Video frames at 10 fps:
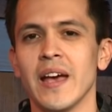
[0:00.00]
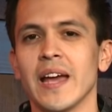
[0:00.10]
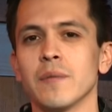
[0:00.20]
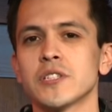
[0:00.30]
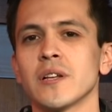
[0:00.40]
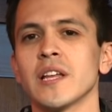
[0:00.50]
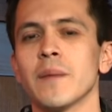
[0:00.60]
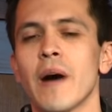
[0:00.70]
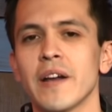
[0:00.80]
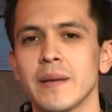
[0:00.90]
and it was something
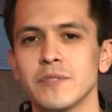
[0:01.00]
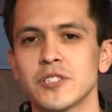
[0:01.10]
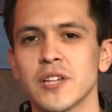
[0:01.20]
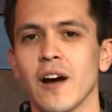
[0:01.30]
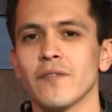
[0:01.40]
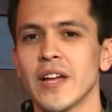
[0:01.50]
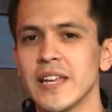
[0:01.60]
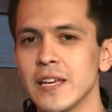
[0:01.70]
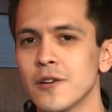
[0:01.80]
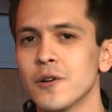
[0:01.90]
about himself that
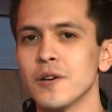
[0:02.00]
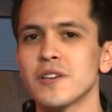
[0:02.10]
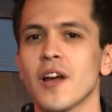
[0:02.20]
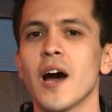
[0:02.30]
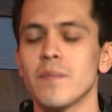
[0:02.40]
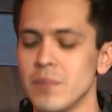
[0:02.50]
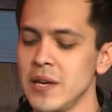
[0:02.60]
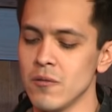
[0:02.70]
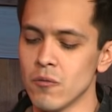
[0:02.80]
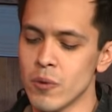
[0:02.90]
he could not
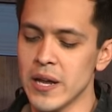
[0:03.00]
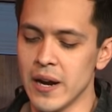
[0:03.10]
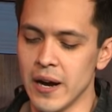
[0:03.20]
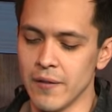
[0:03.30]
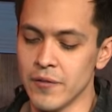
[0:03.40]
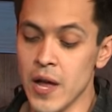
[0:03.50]
be rid of.